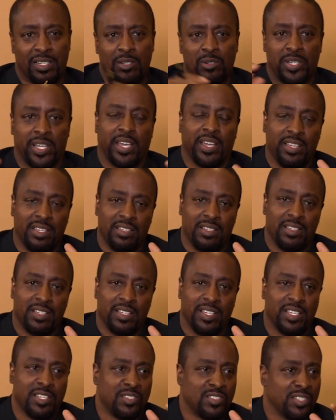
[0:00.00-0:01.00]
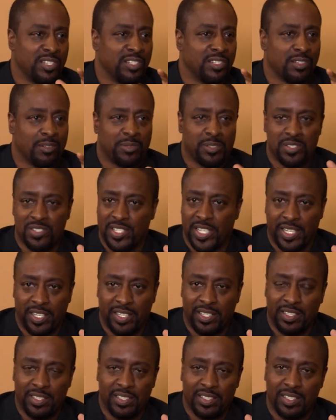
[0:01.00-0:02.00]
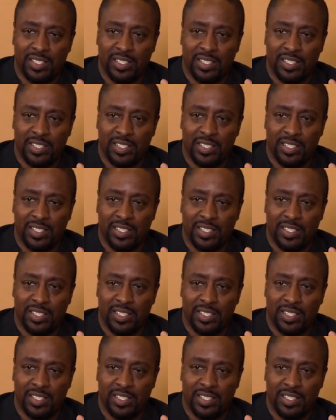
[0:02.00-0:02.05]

okay, he's in a different setting.